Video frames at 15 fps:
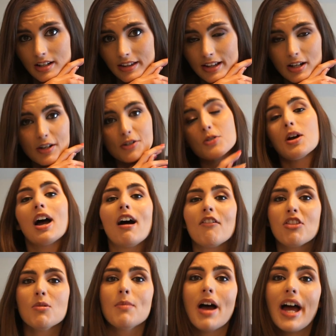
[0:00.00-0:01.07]
They also
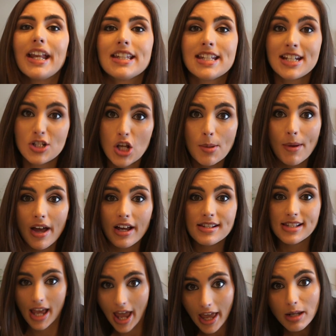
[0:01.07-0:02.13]
have them at TJ
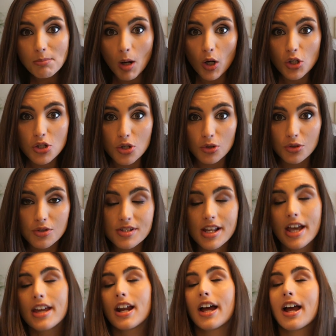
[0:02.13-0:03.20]
Maxx and Marshall's,
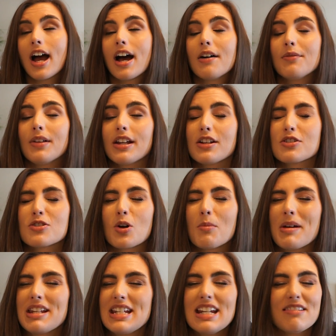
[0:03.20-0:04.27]
and I have like so
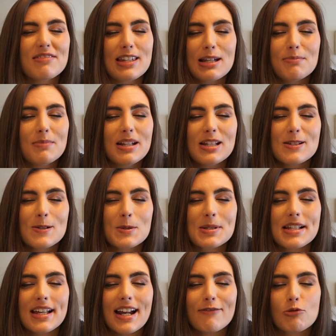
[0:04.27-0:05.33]
many of them. It's so
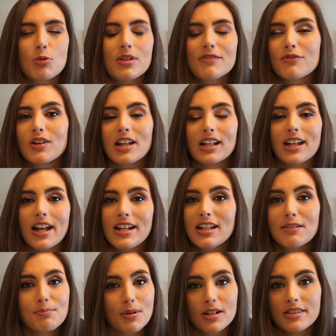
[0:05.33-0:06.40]
sad. Everyone, for like
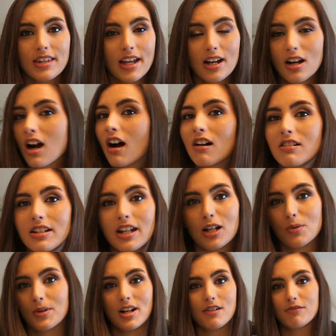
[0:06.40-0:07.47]
any birthday or holiday
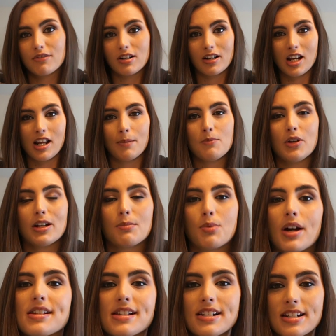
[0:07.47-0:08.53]
or whatever, anytime you get a
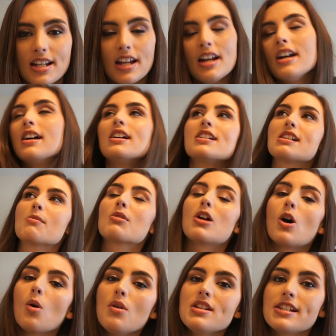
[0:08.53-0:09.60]
present, someone
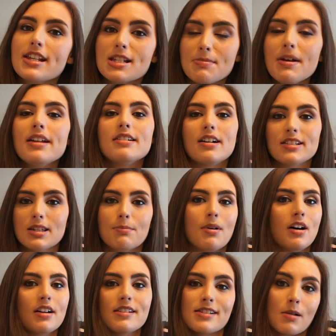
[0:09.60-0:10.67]
always gives me a Doug the
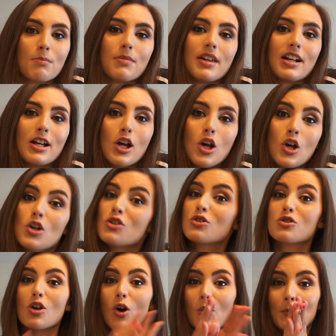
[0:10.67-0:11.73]
Pug something.
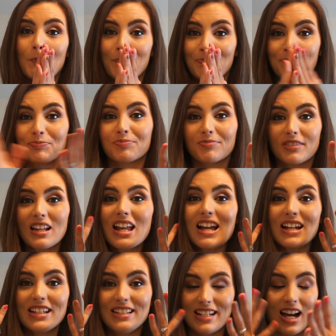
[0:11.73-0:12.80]
So
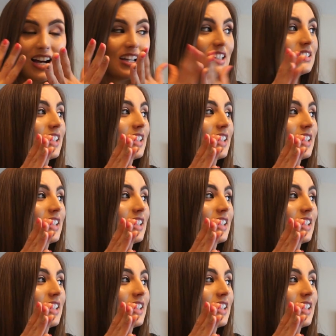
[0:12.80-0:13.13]
yeah.